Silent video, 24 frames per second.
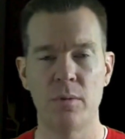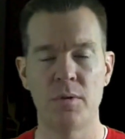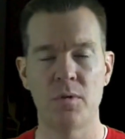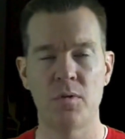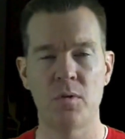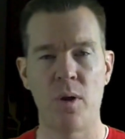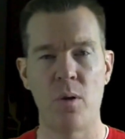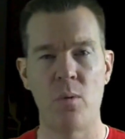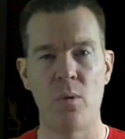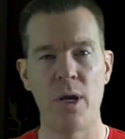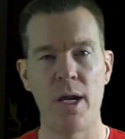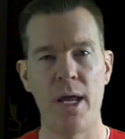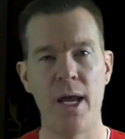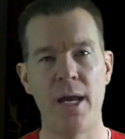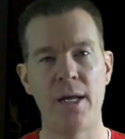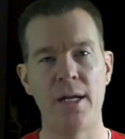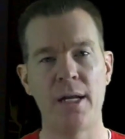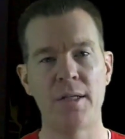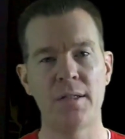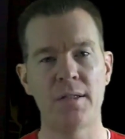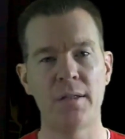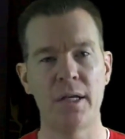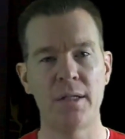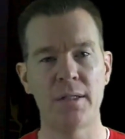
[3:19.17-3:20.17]
So I went ahead and
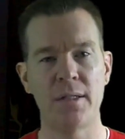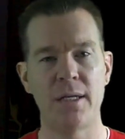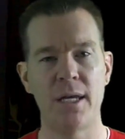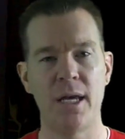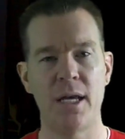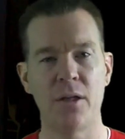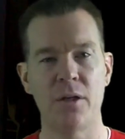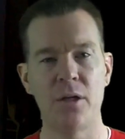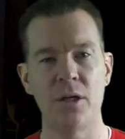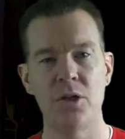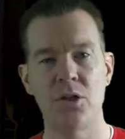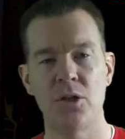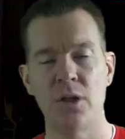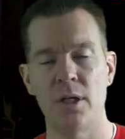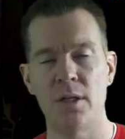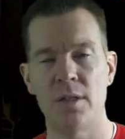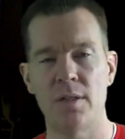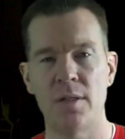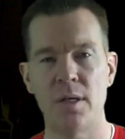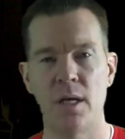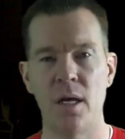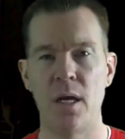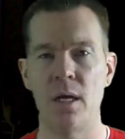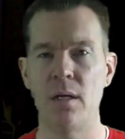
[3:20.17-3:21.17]
I selected English and
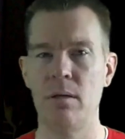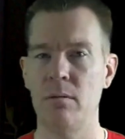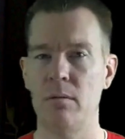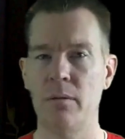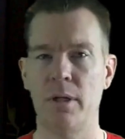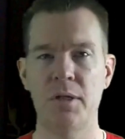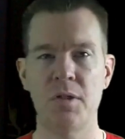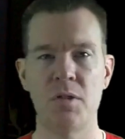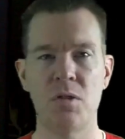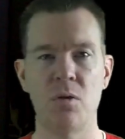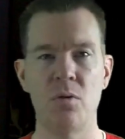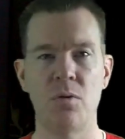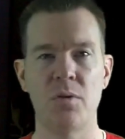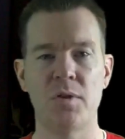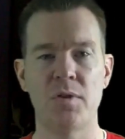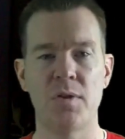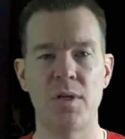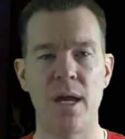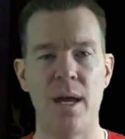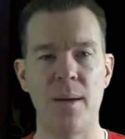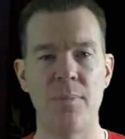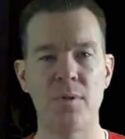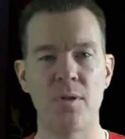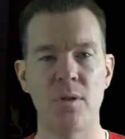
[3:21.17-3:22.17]
said, let's do the
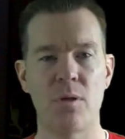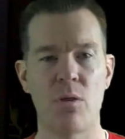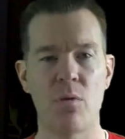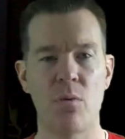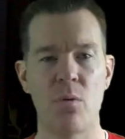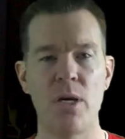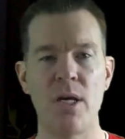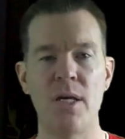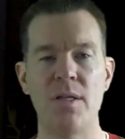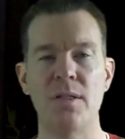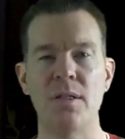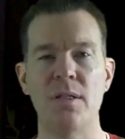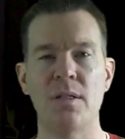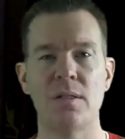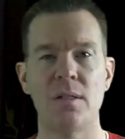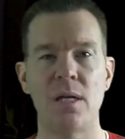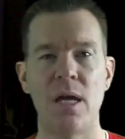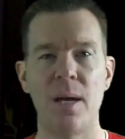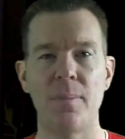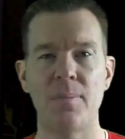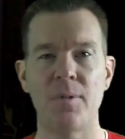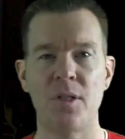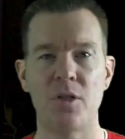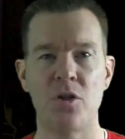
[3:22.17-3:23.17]
steps. 3 easy
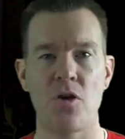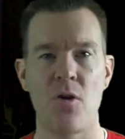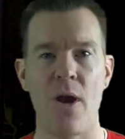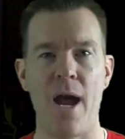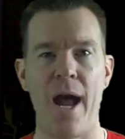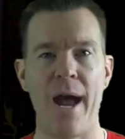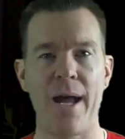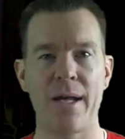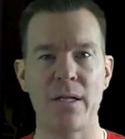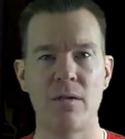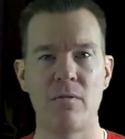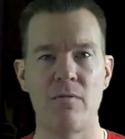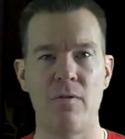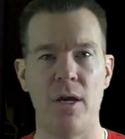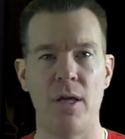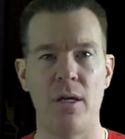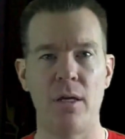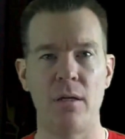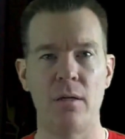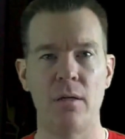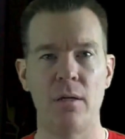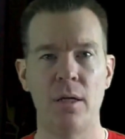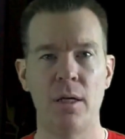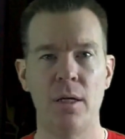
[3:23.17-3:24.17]
steps and you're
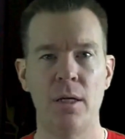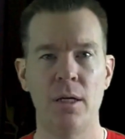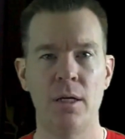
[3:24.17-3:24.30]
activated.